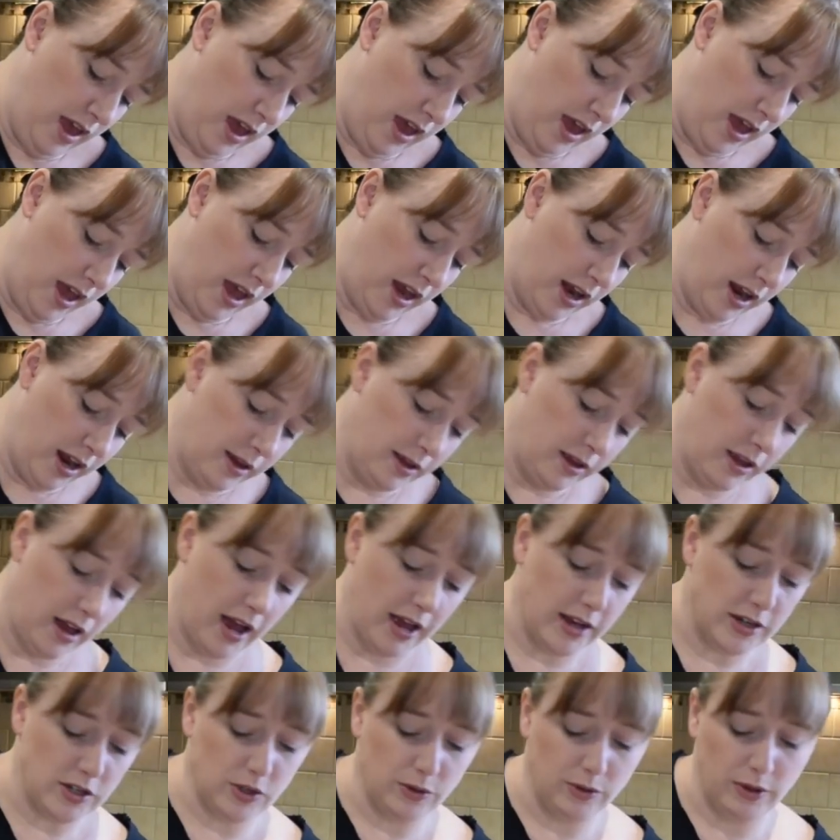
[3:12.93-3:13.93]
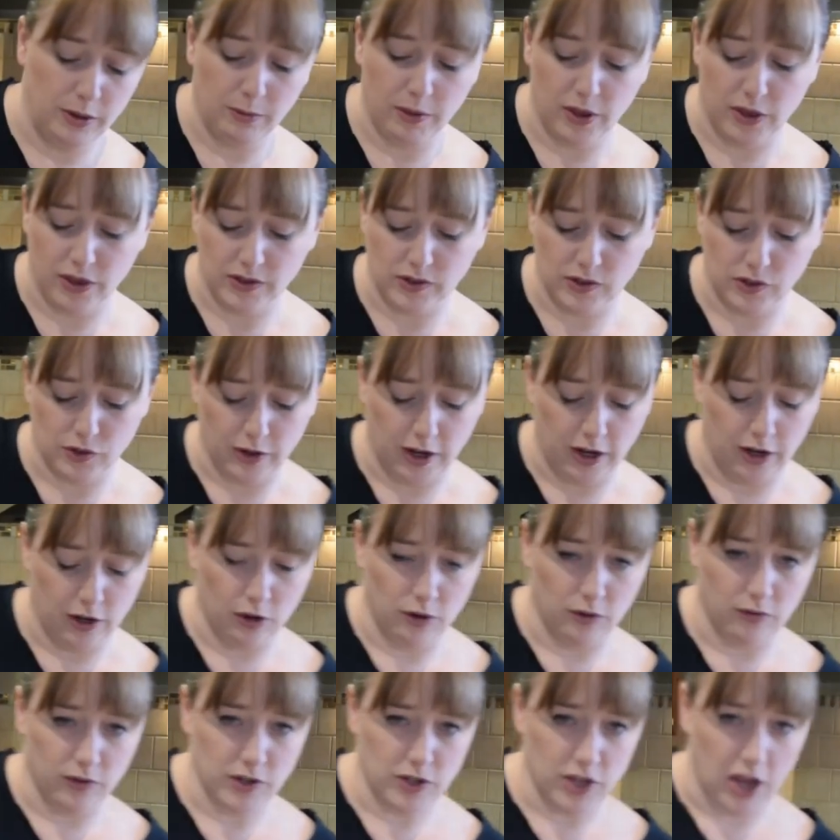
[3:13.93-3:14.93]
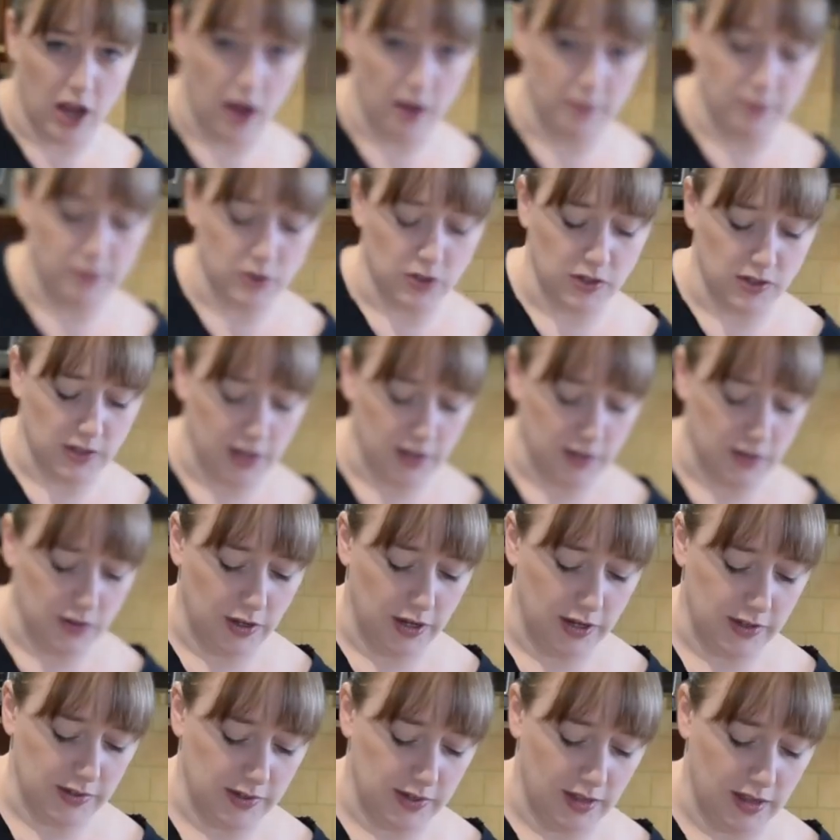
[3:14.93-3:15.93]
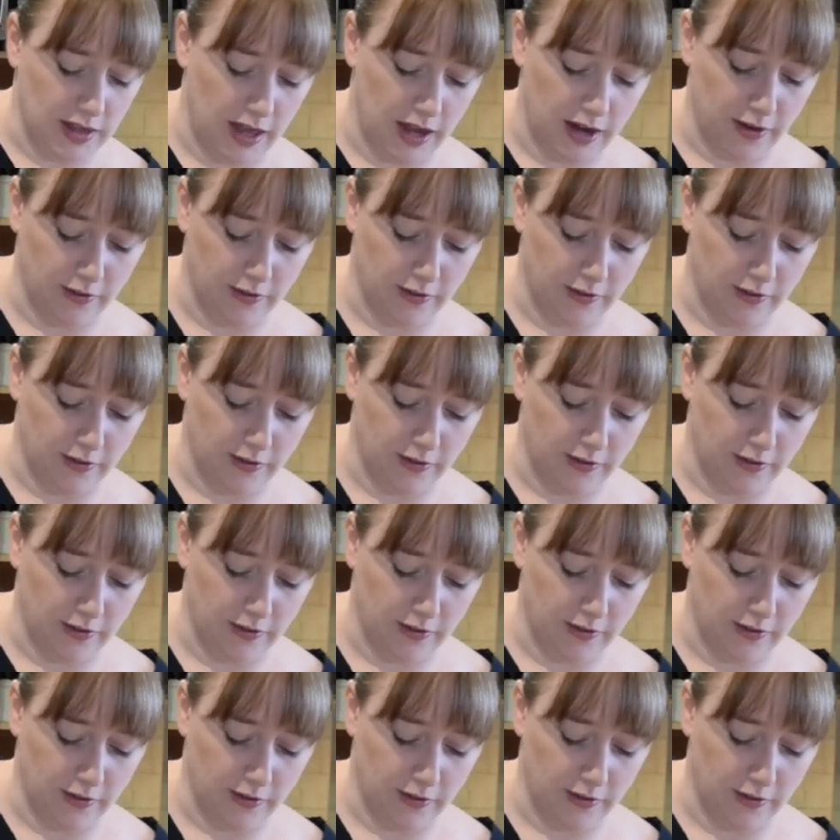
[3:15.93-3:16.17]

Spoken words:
And I do it with a strainer over top, just in case you can't see that.